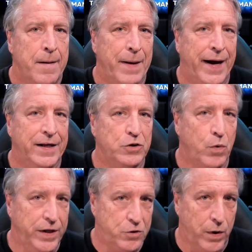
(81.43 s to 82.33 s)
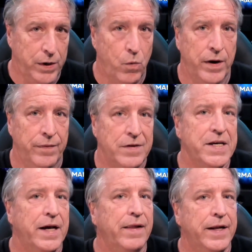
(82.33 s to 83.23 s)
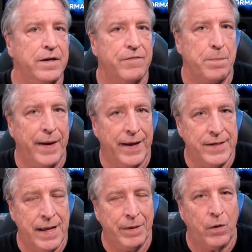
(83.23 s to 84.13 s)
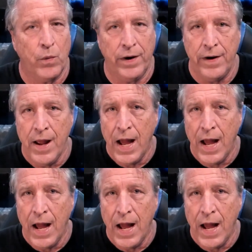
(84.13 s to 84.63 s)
back in 2021 in the tail end of the pandemic when